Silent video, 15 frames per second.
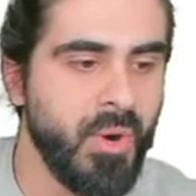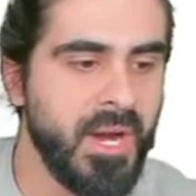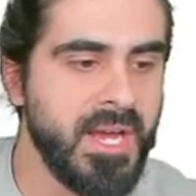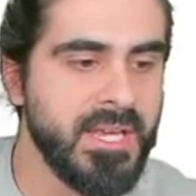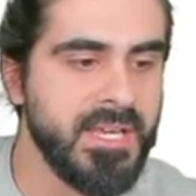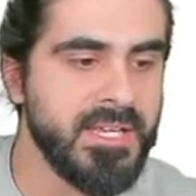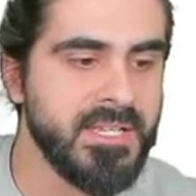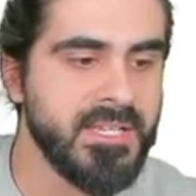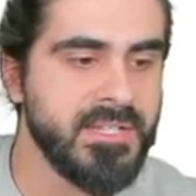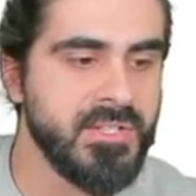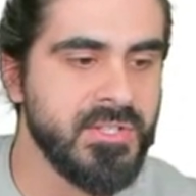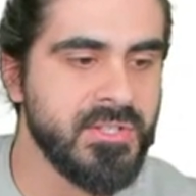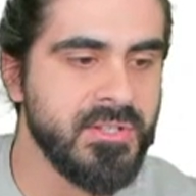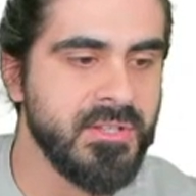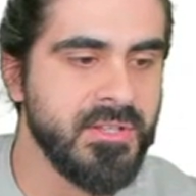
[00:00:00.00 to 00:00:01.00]
why
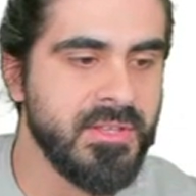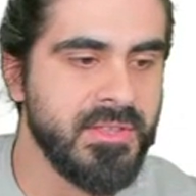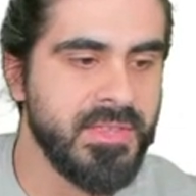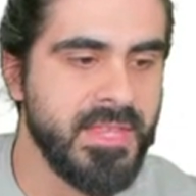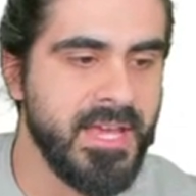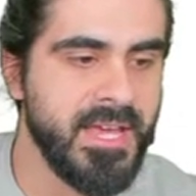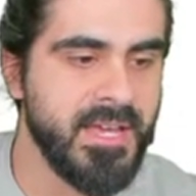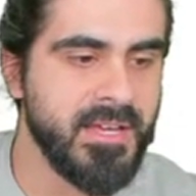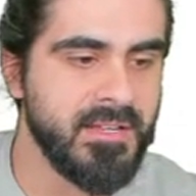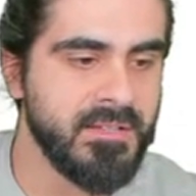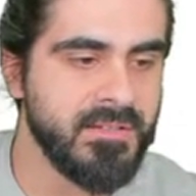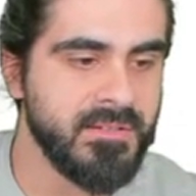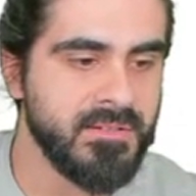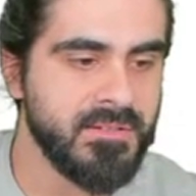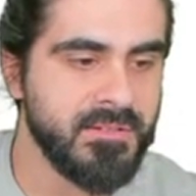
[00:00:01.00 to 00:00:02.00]
is there
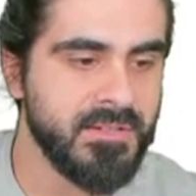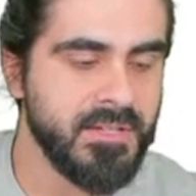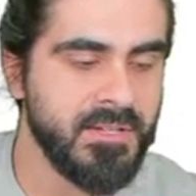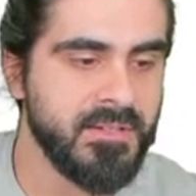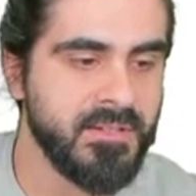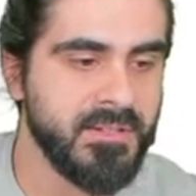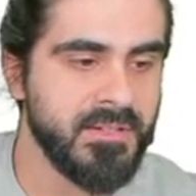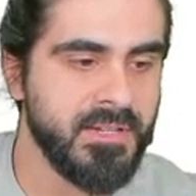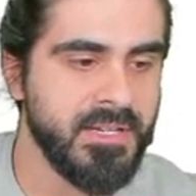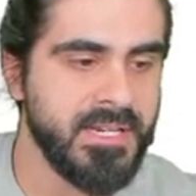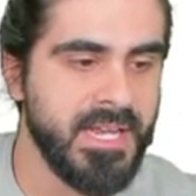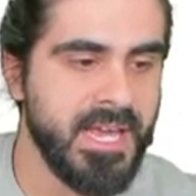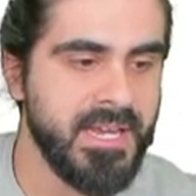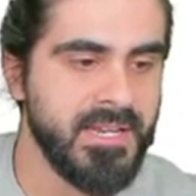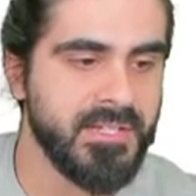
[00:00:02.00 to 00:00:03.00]

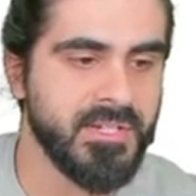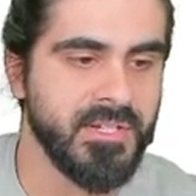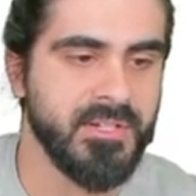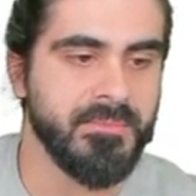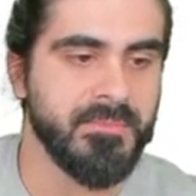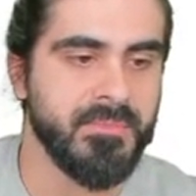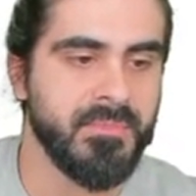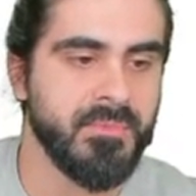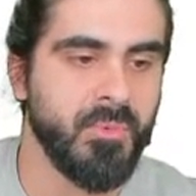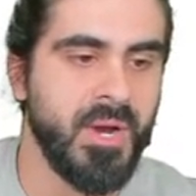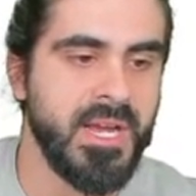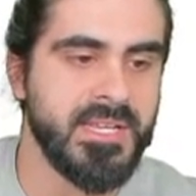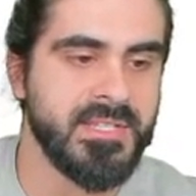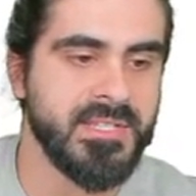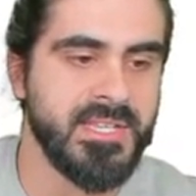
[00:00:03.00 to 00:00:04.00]
an A term?
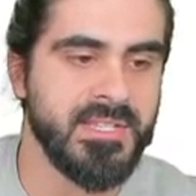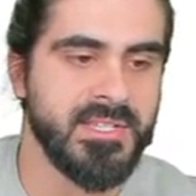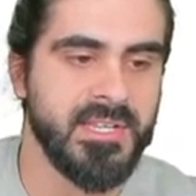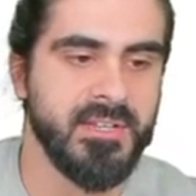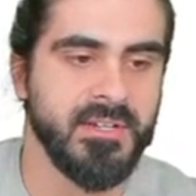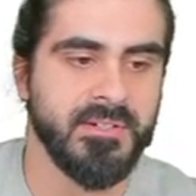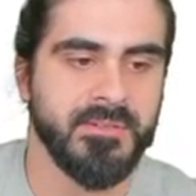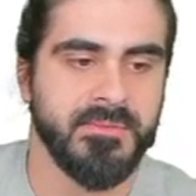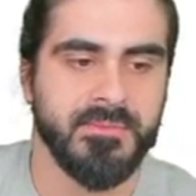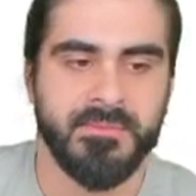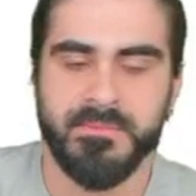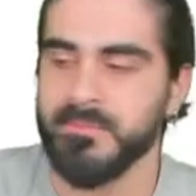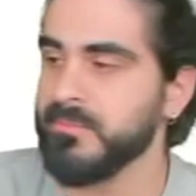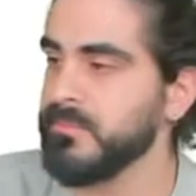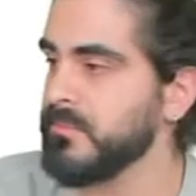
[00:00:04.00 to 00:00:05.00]
Why is this here?
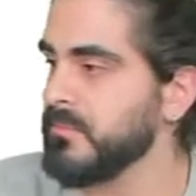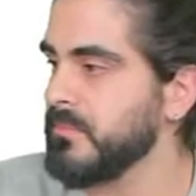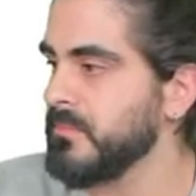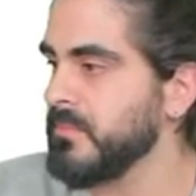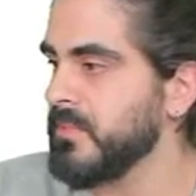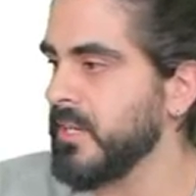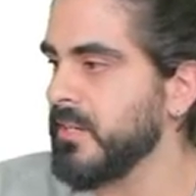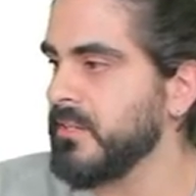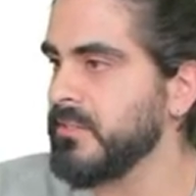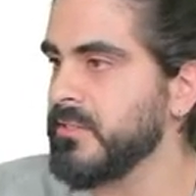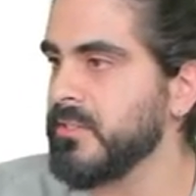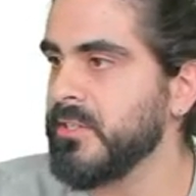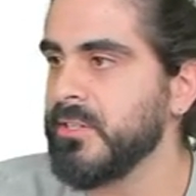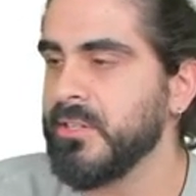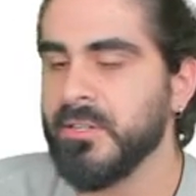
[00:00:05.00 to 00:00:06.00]
Yeah?
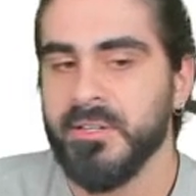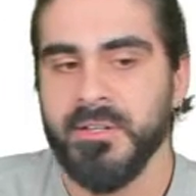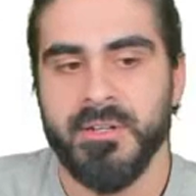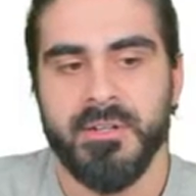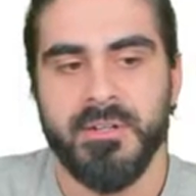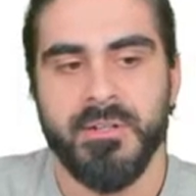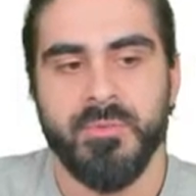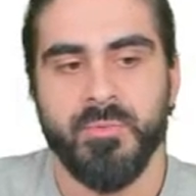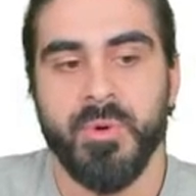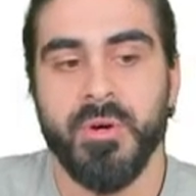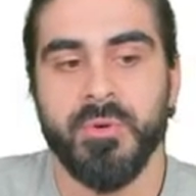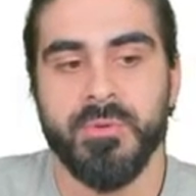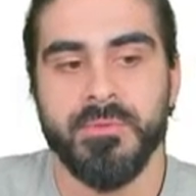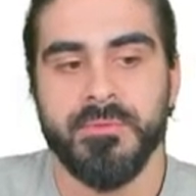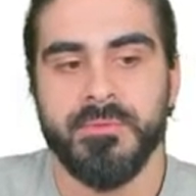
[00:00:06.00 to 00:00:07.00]

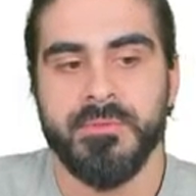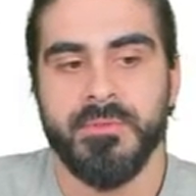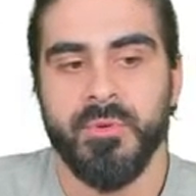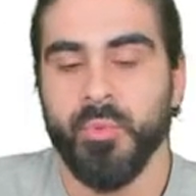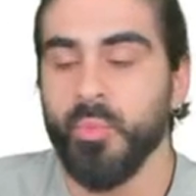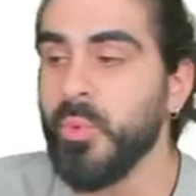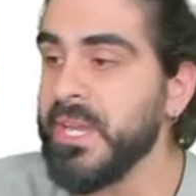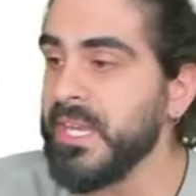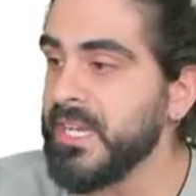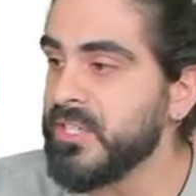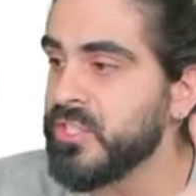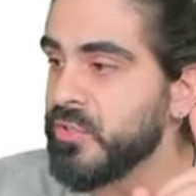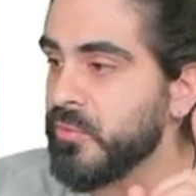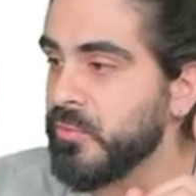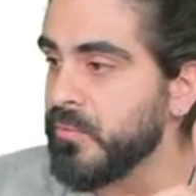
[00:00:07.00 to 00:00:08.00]
Well, we
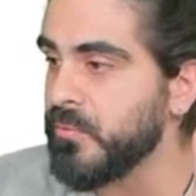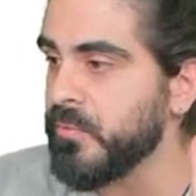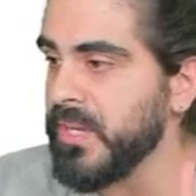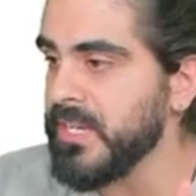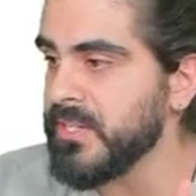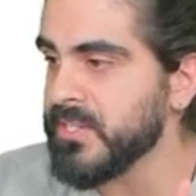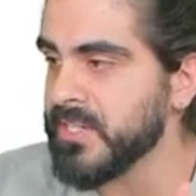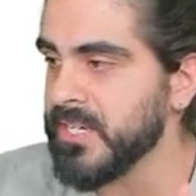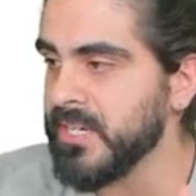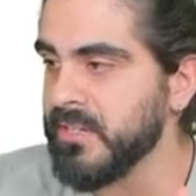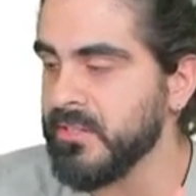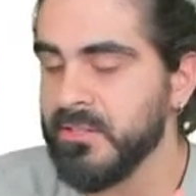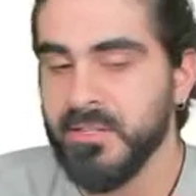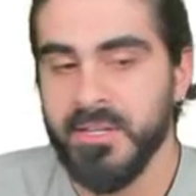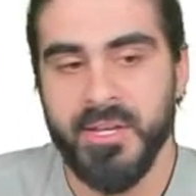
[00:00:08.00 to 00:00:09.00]
need to fix
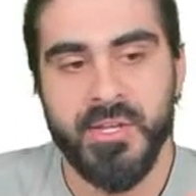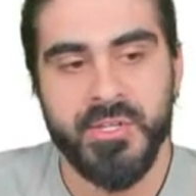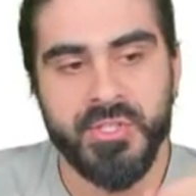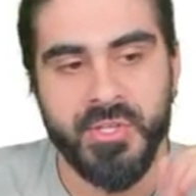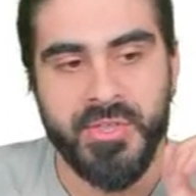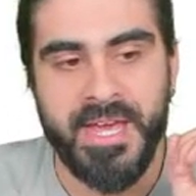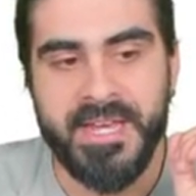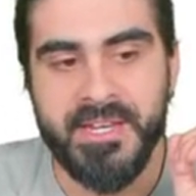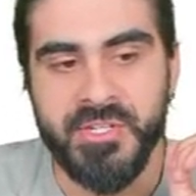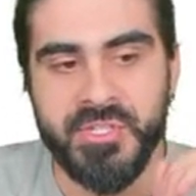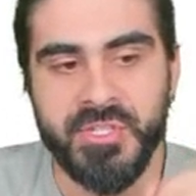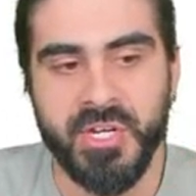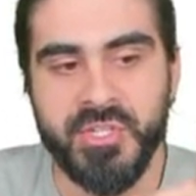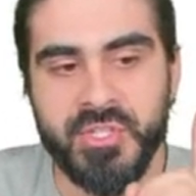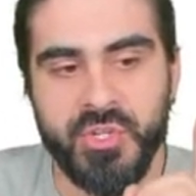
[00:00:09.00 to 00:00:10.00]
it so that
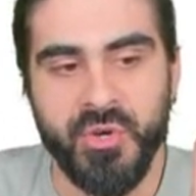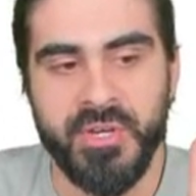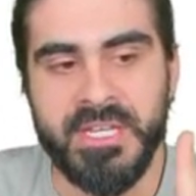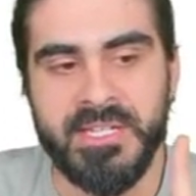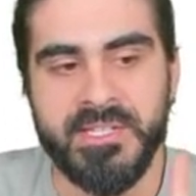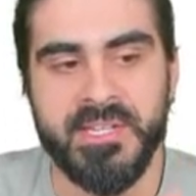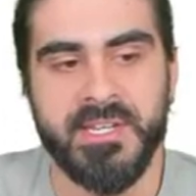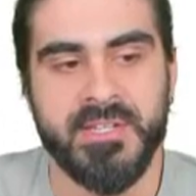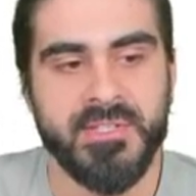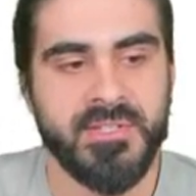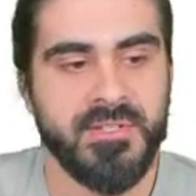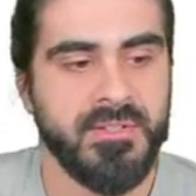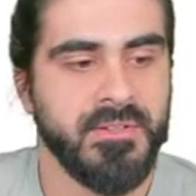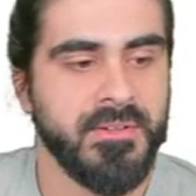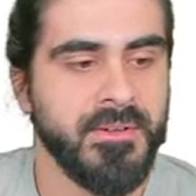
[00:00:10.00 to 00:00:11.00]
it does not
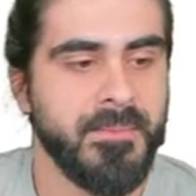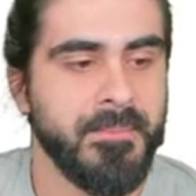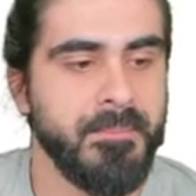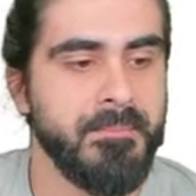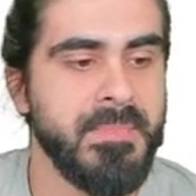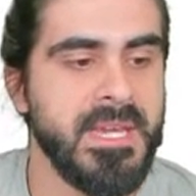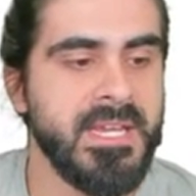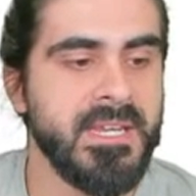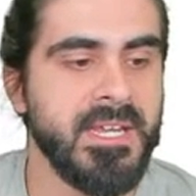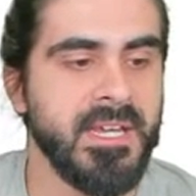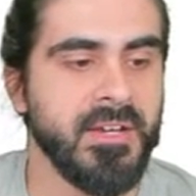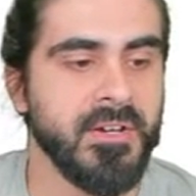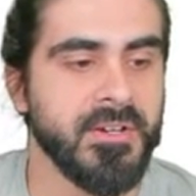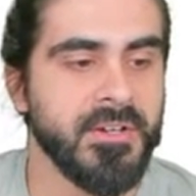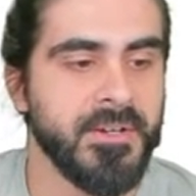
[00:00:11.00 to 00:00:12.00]
exist.
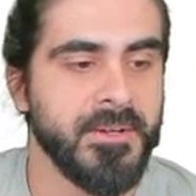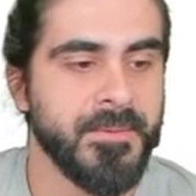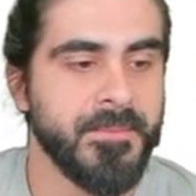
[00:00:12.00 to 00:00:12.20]
Meaning,